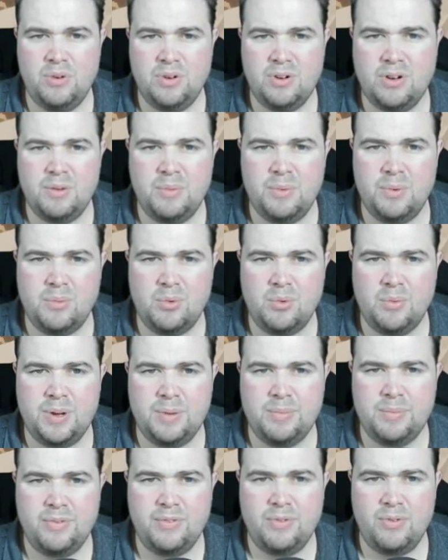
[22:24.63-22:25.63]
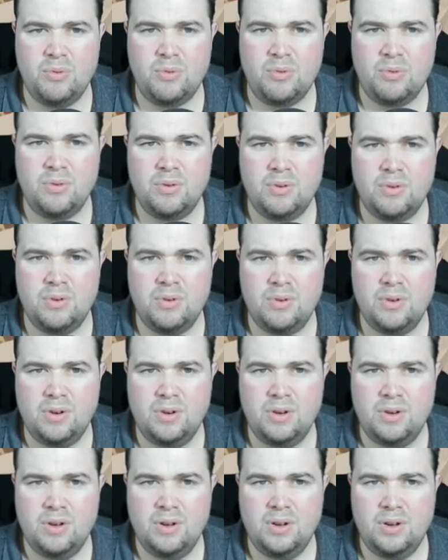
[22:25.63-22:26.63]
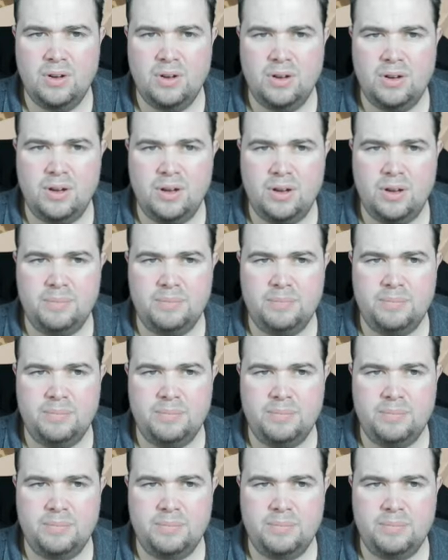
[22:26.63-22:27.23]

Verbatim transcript: Can't remember what we had before. But